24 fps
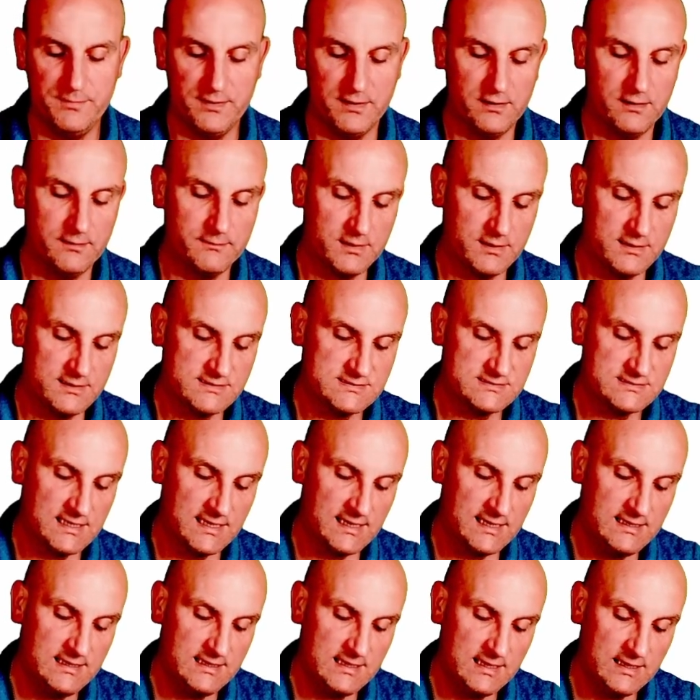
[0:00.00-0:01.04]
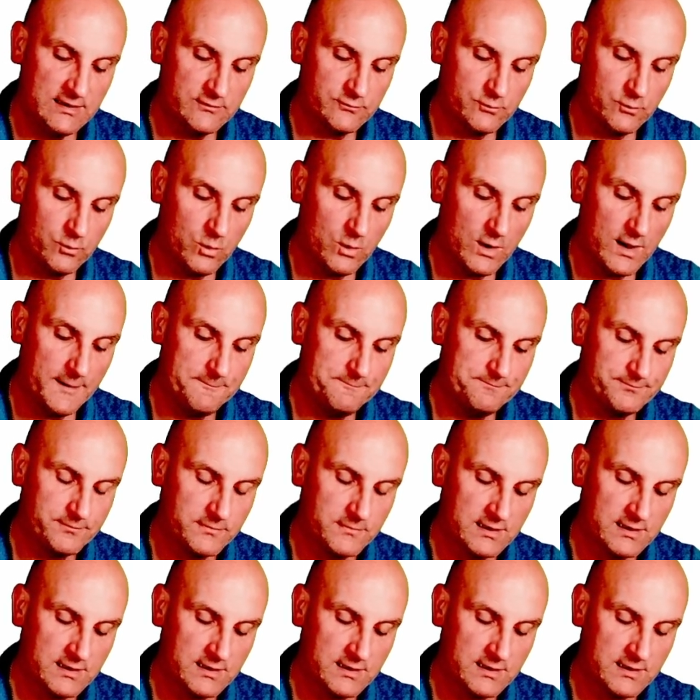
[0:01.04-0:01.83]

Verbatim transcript: but I'm going to say it's 1,